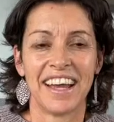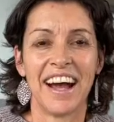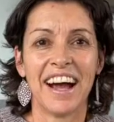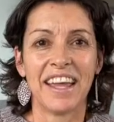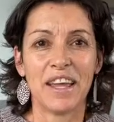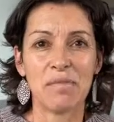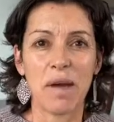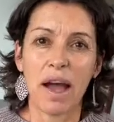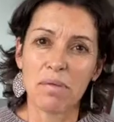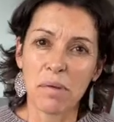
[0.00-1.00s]
I am
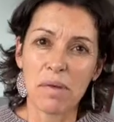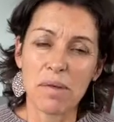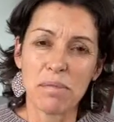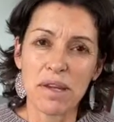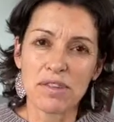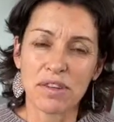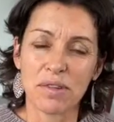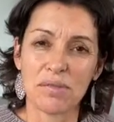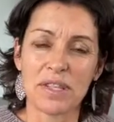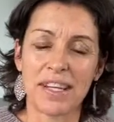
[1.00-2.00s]
up in my
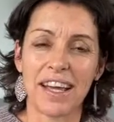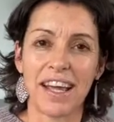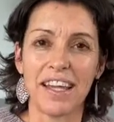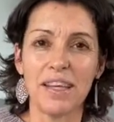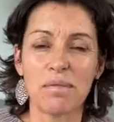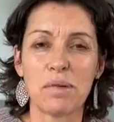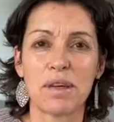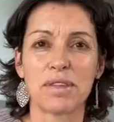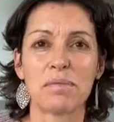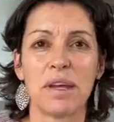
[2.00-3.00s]
bedroom today
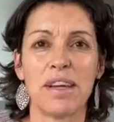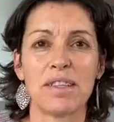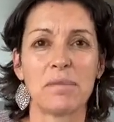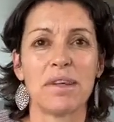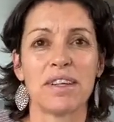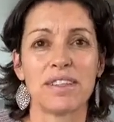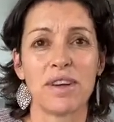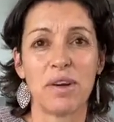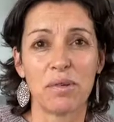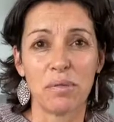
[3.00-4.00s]
because my husband is
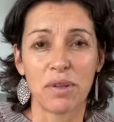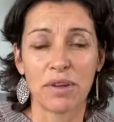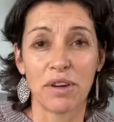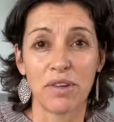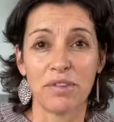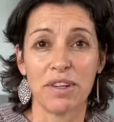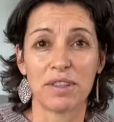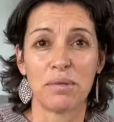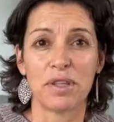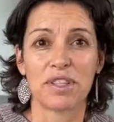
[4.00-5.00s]
home with COVID,
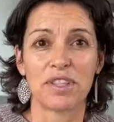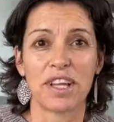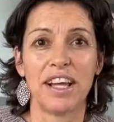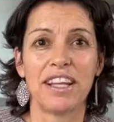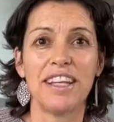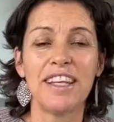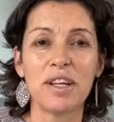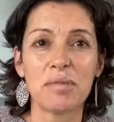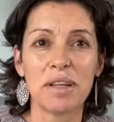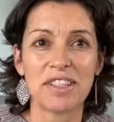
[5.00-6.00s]
which is a
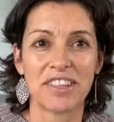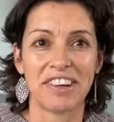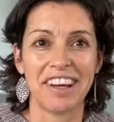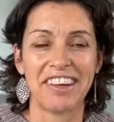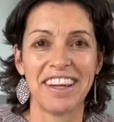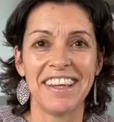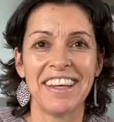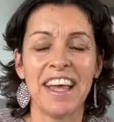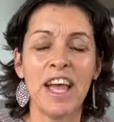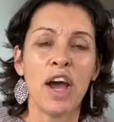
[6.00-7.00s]
little bit dreary.
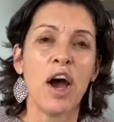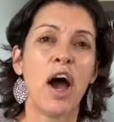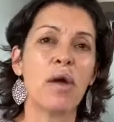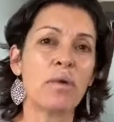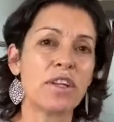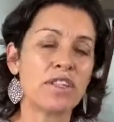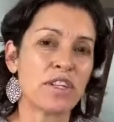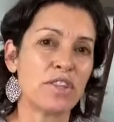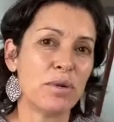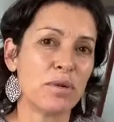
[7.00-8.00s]
I wanted
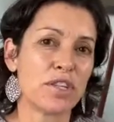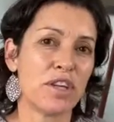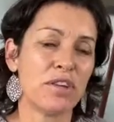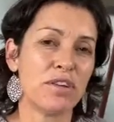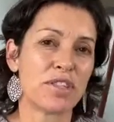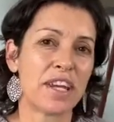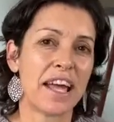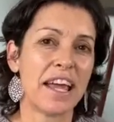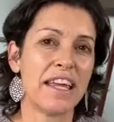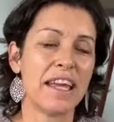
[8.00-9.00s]
to talk to you
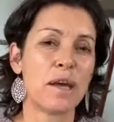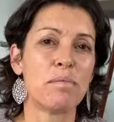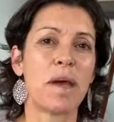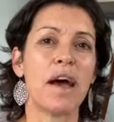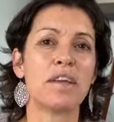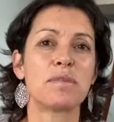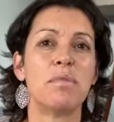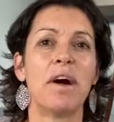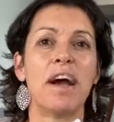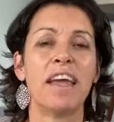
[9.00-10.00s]
today about
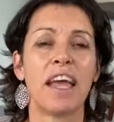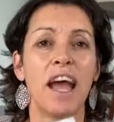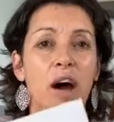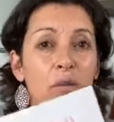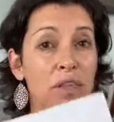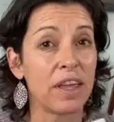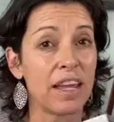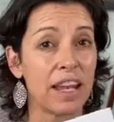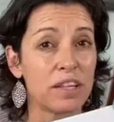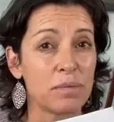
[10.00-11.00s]
my
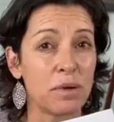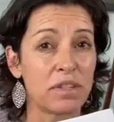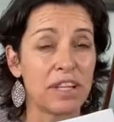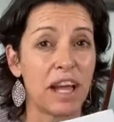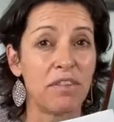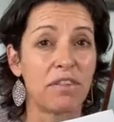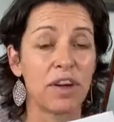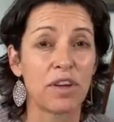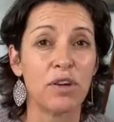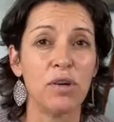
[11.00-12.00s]
Healthy Lunchbox Love
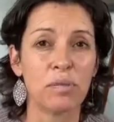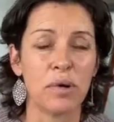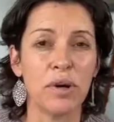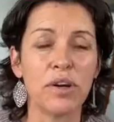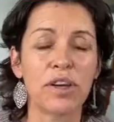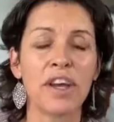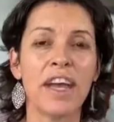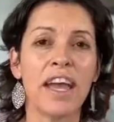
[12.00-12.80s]
cookbook